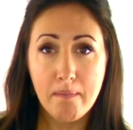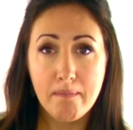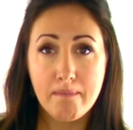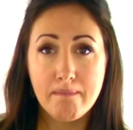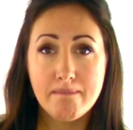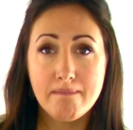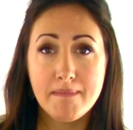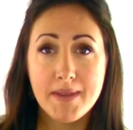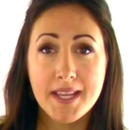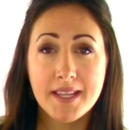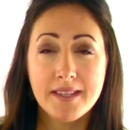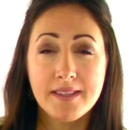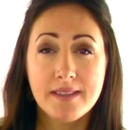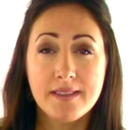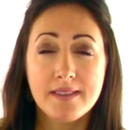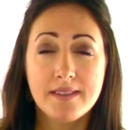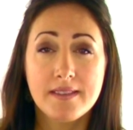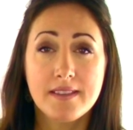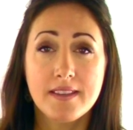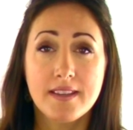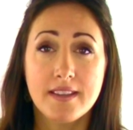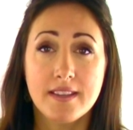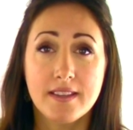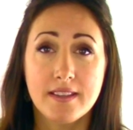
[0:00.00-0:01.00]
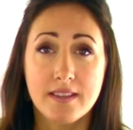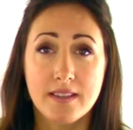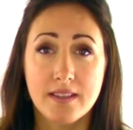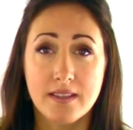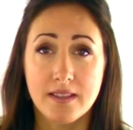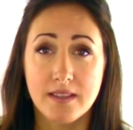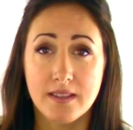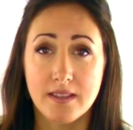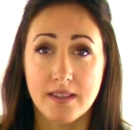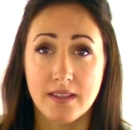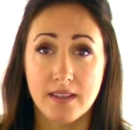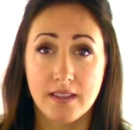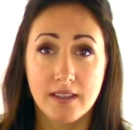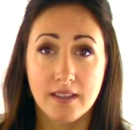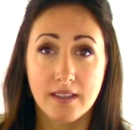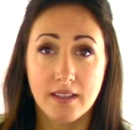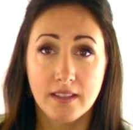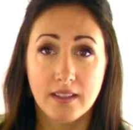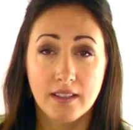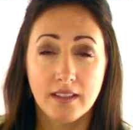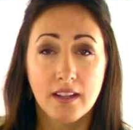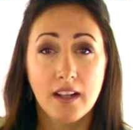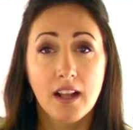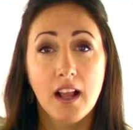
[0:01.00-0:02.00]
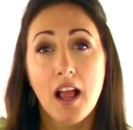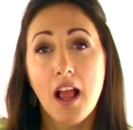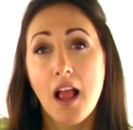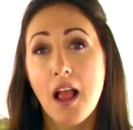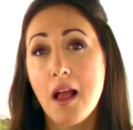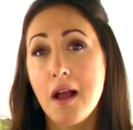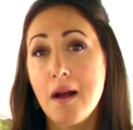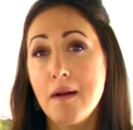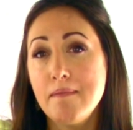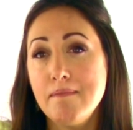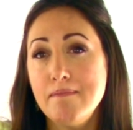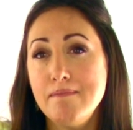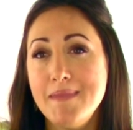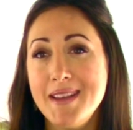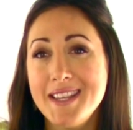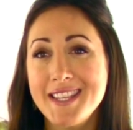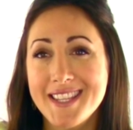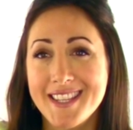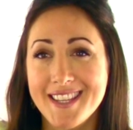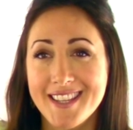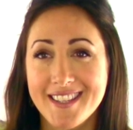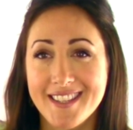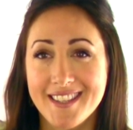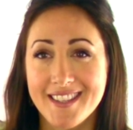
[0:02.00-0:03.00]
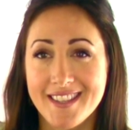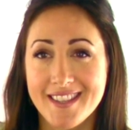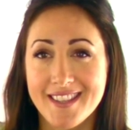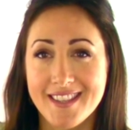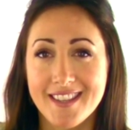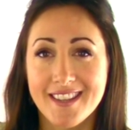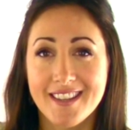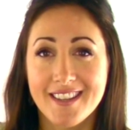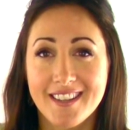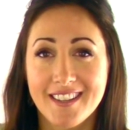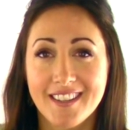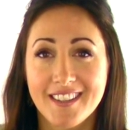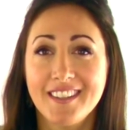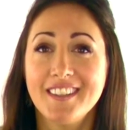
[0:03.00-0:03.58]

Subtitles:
Mrs. Mrs.